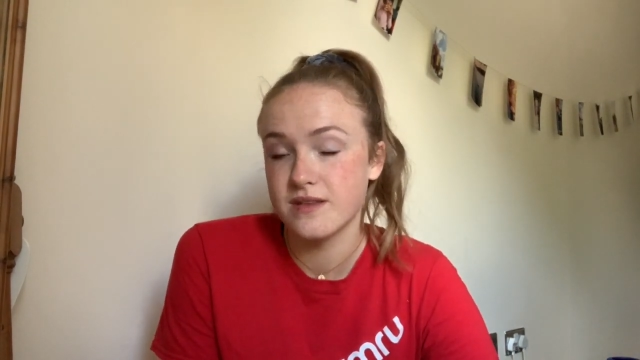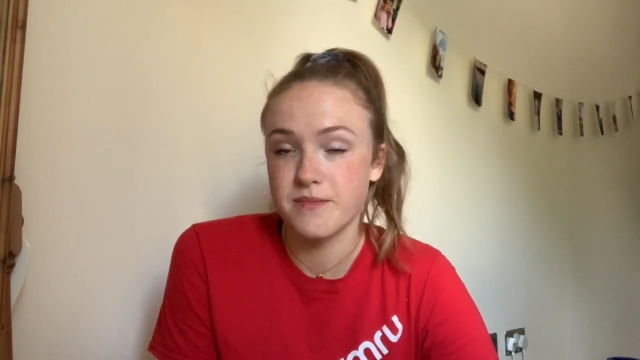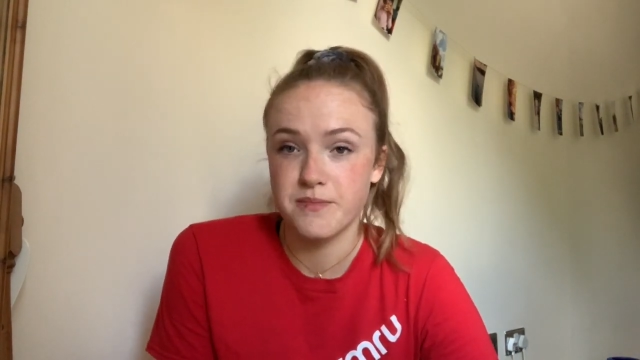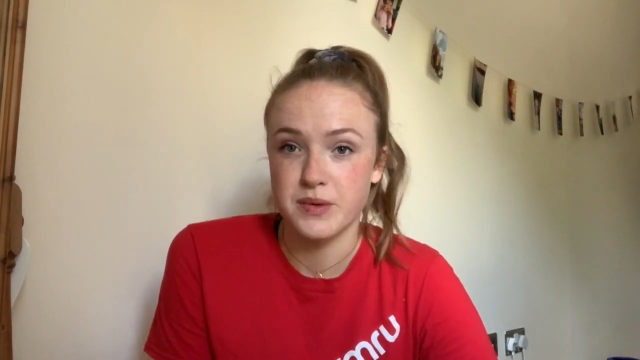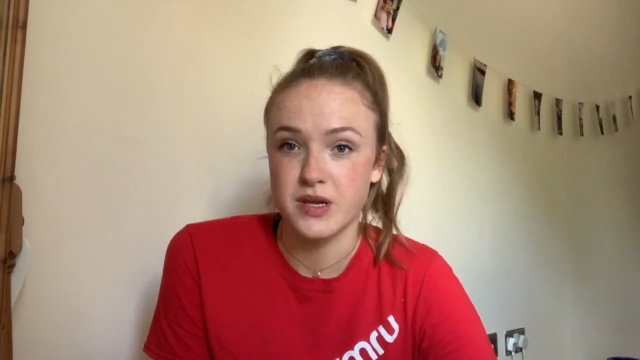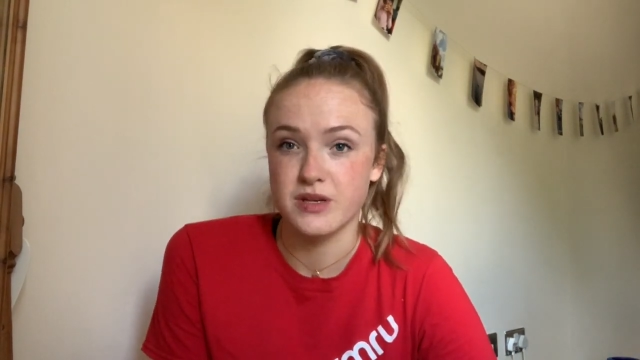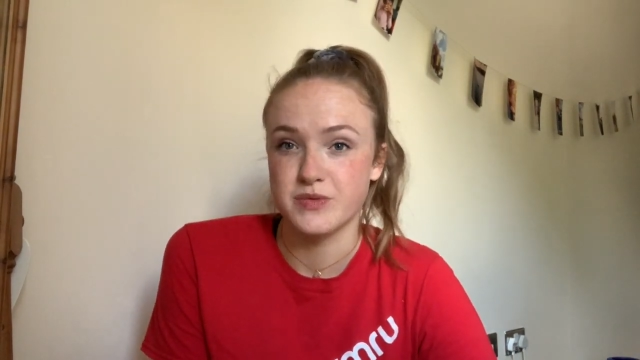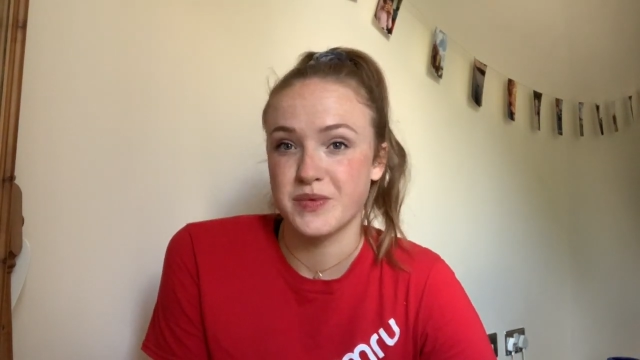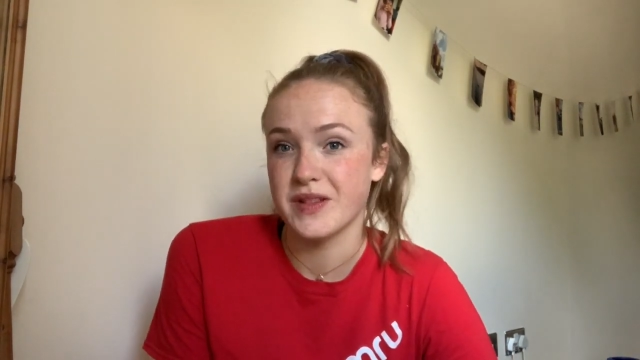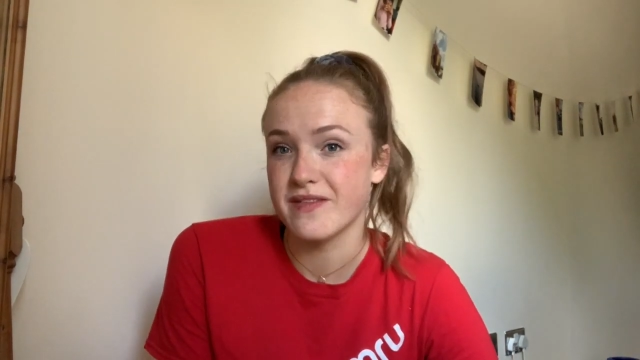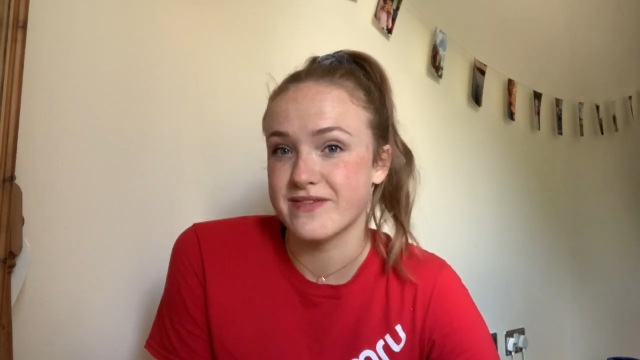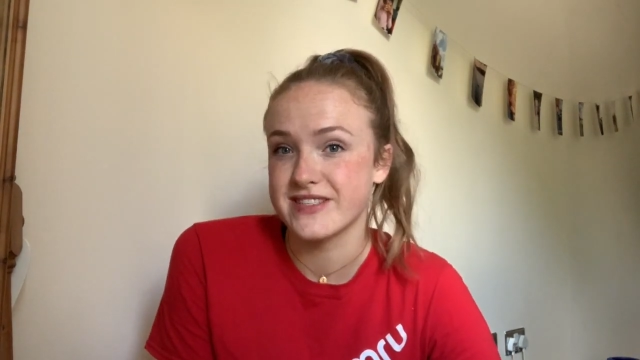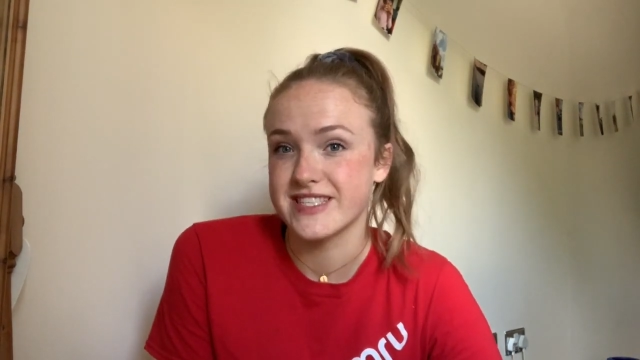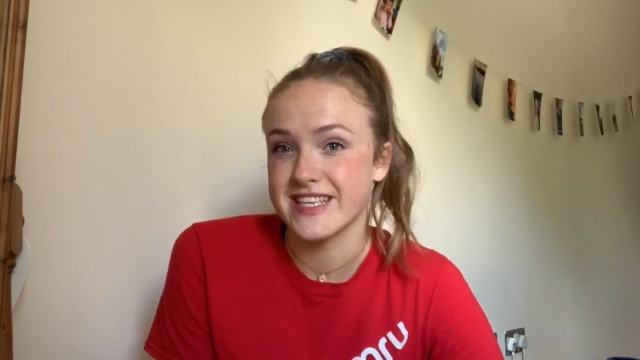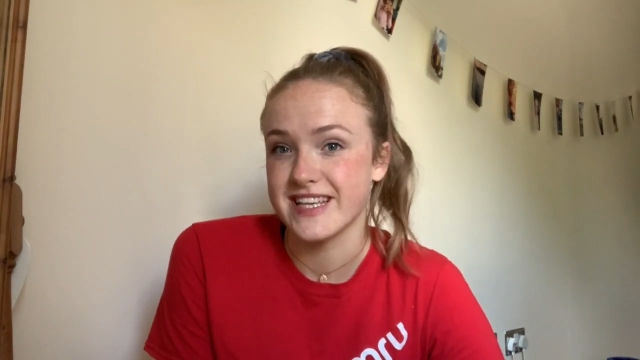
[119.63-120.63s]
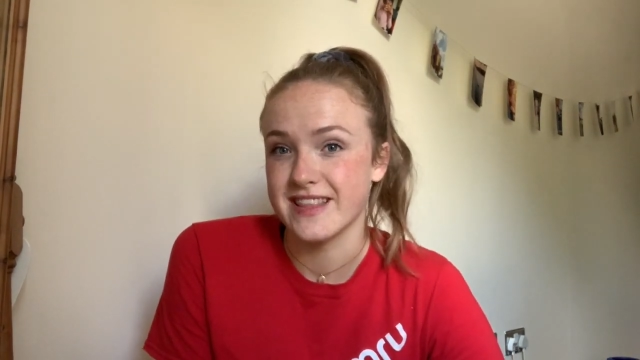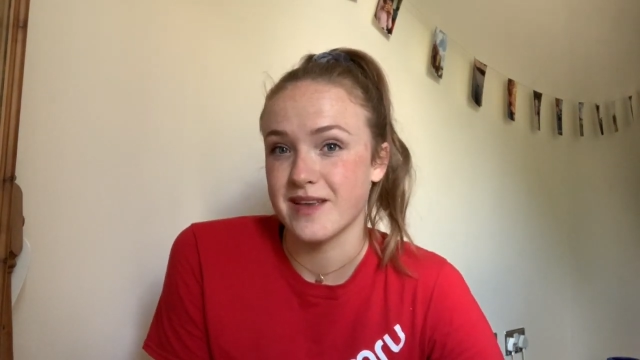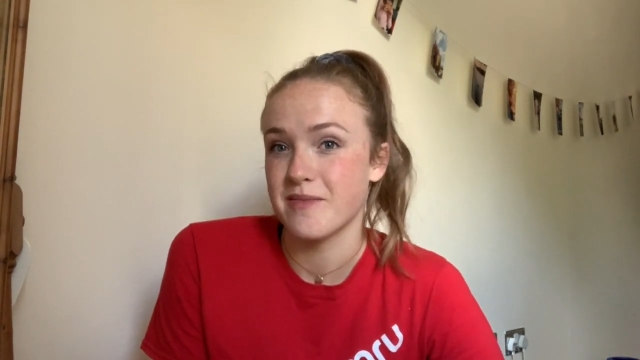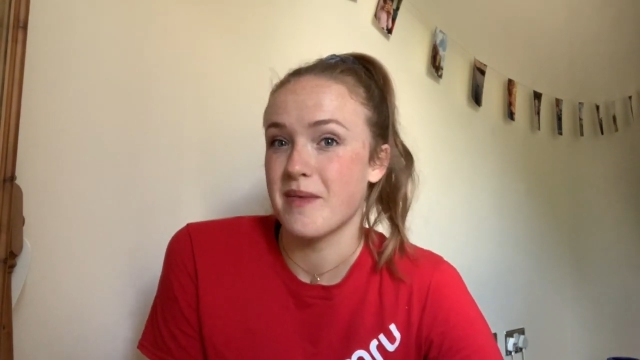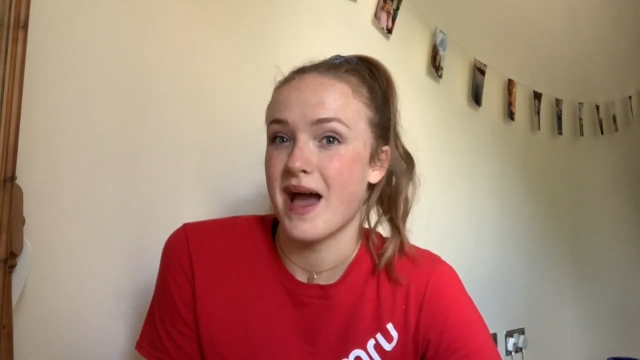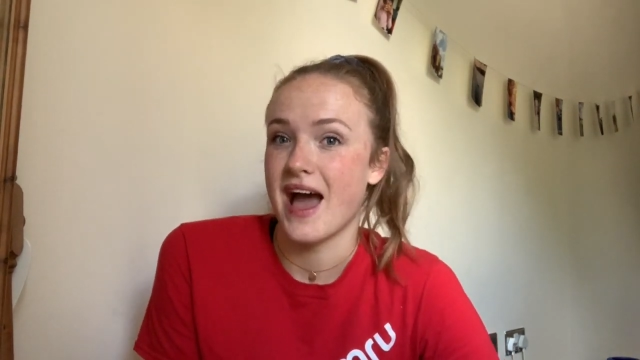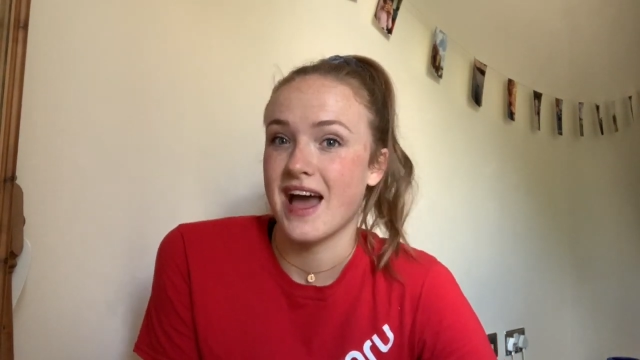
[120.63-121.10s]
because we love to see
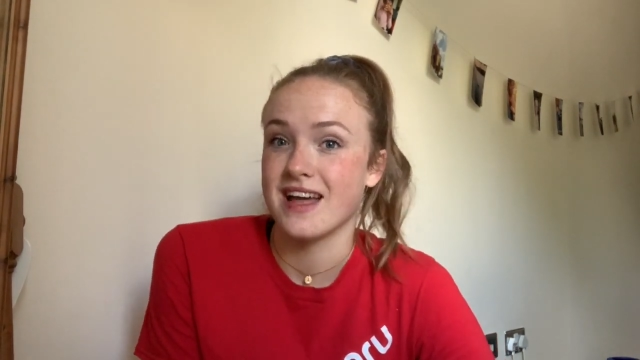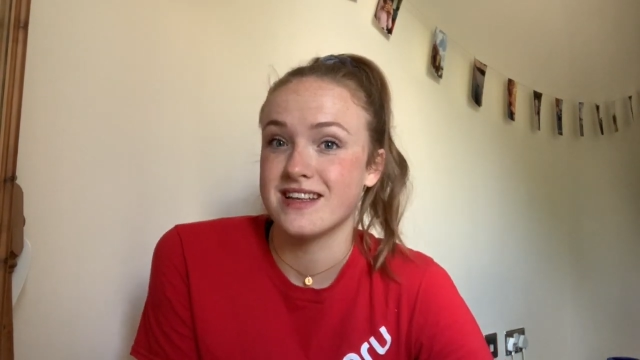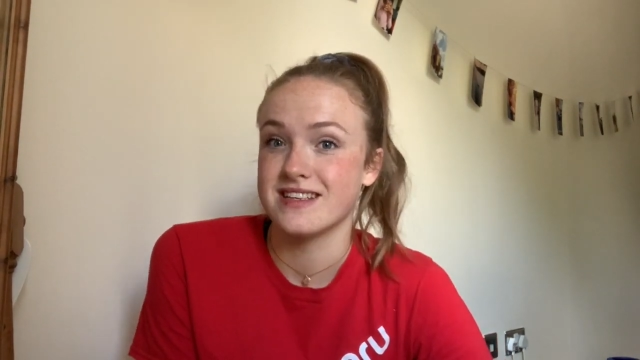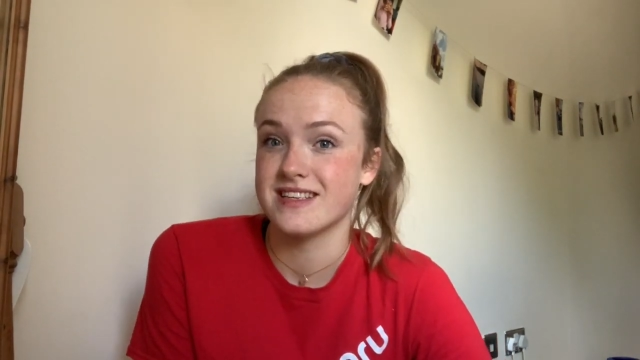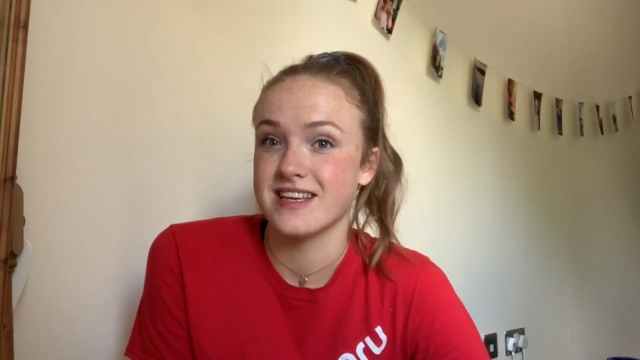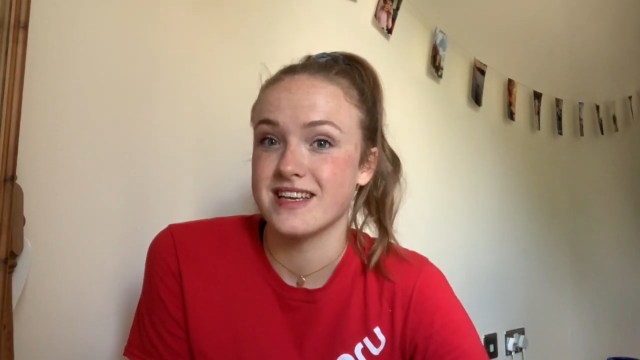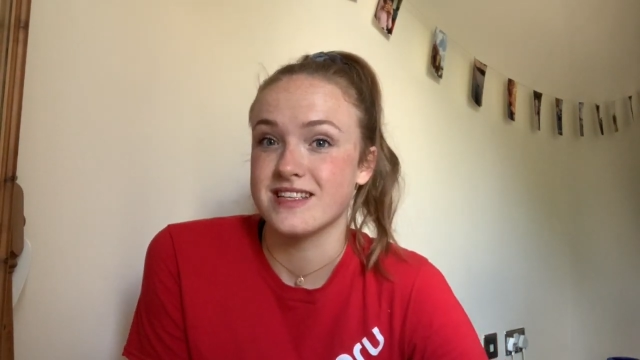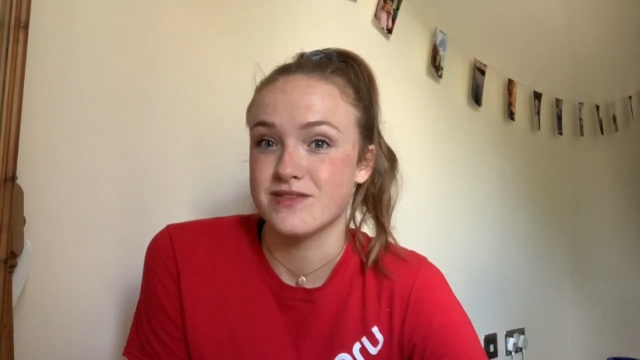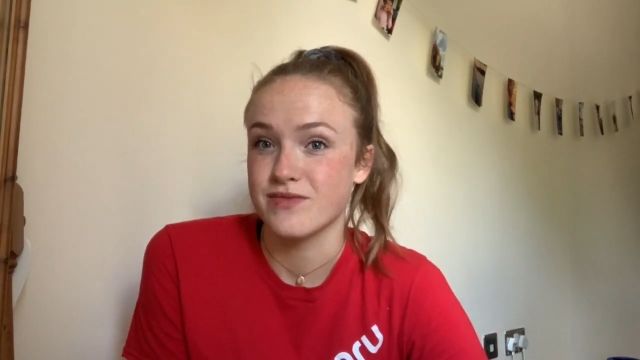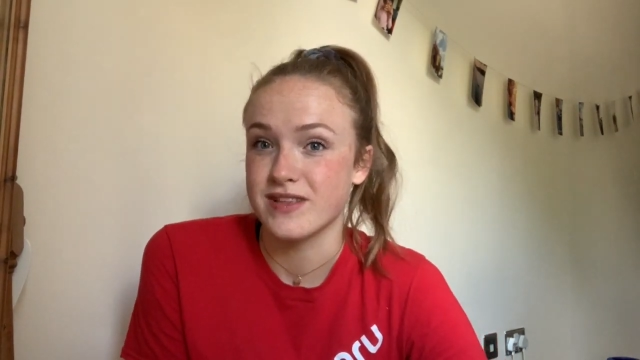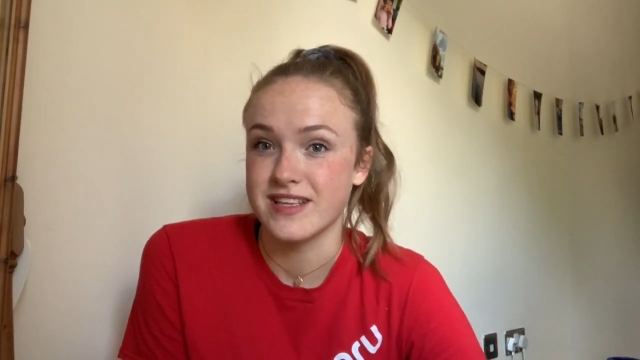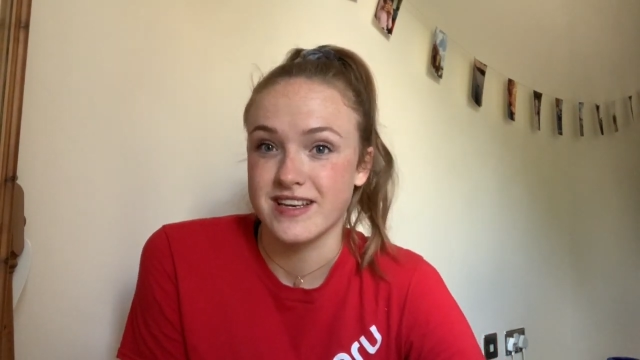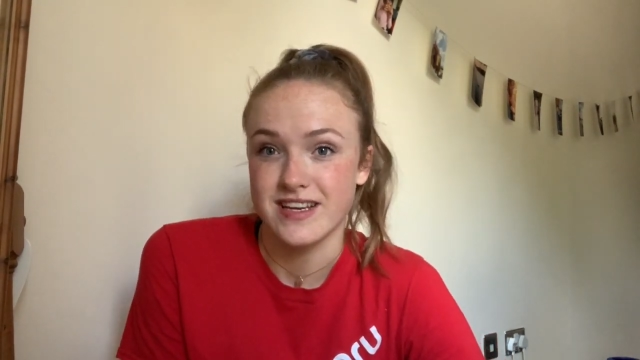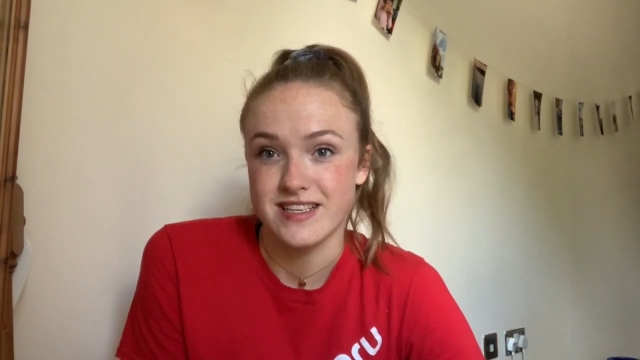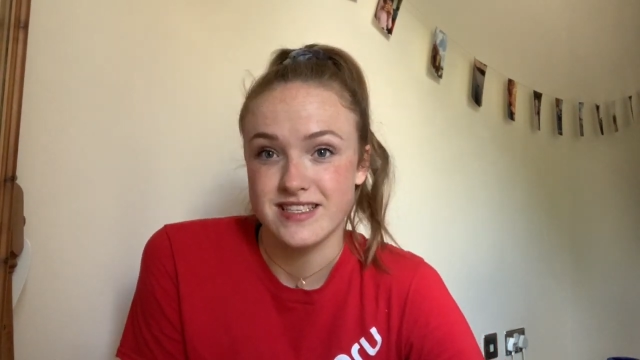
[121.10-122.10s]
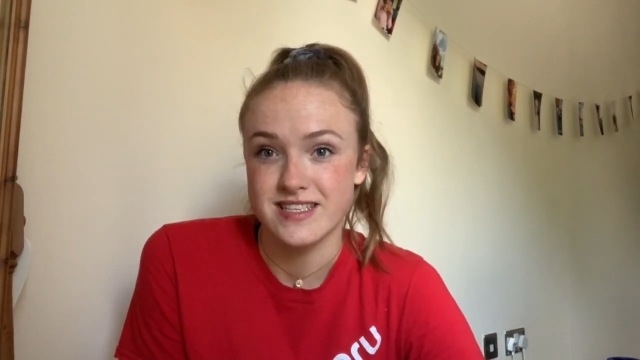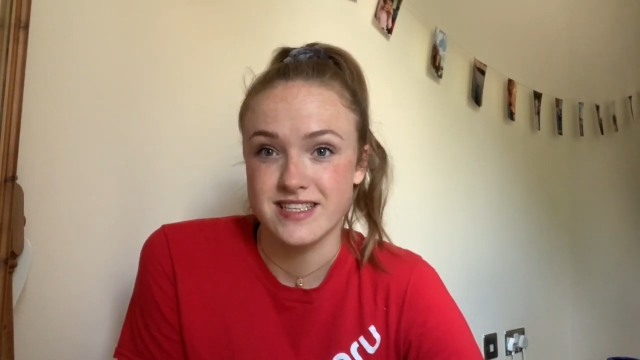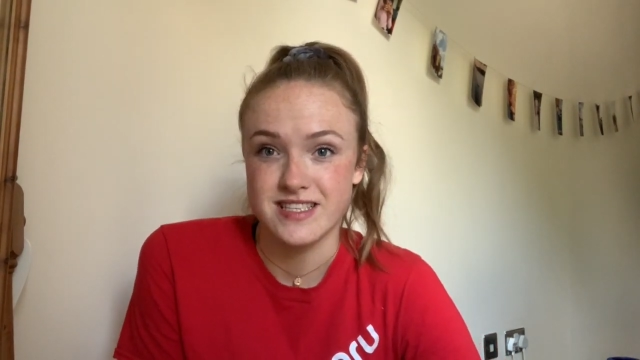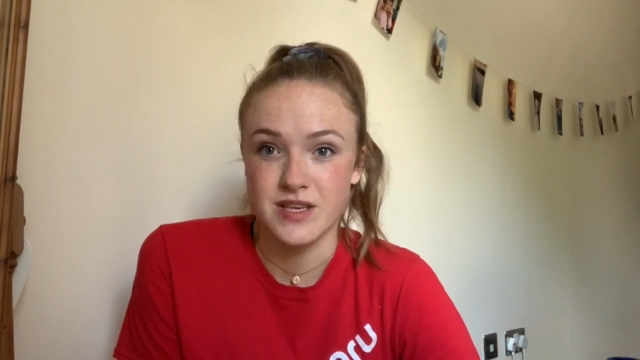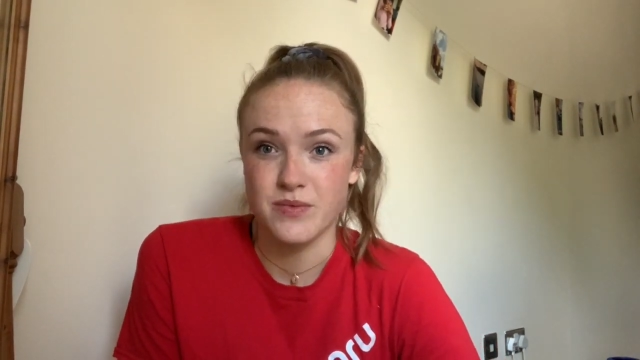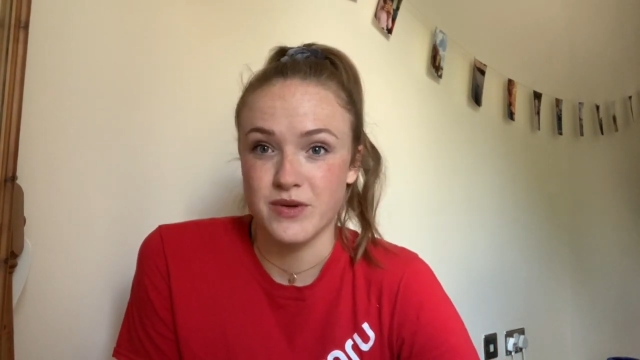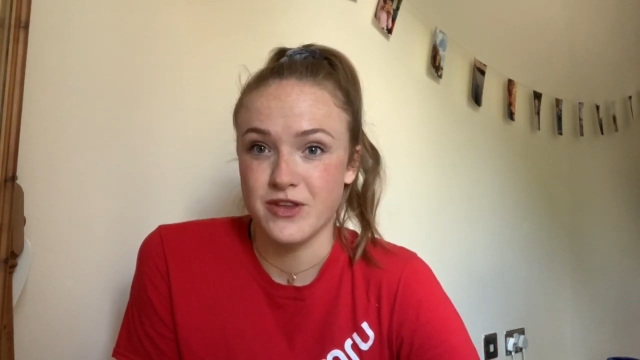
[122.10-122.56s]
them and it's really nice to
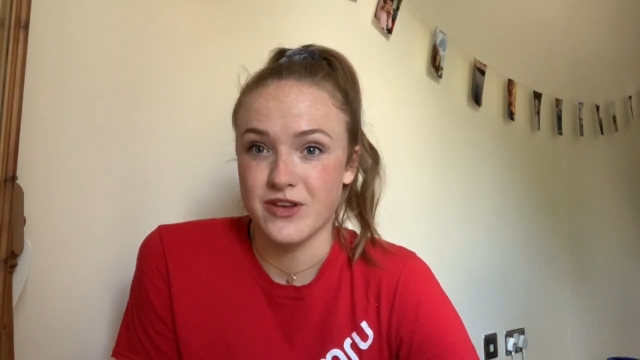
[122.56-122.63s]
see what you